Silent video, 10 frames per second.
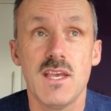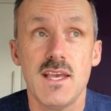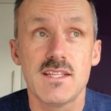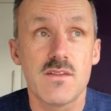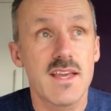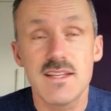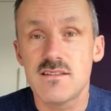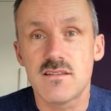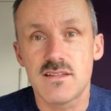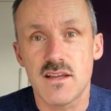So that is
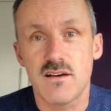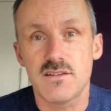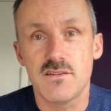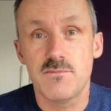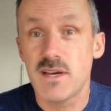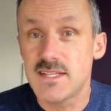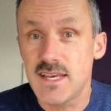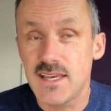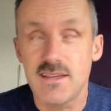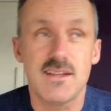the start of my
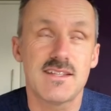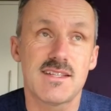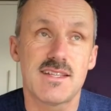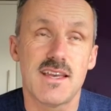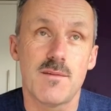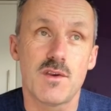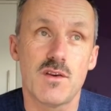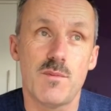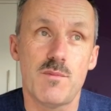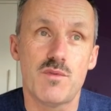day, and as I say, I'm going to
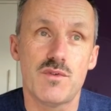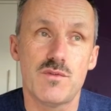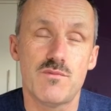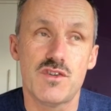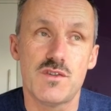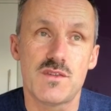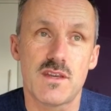be producing a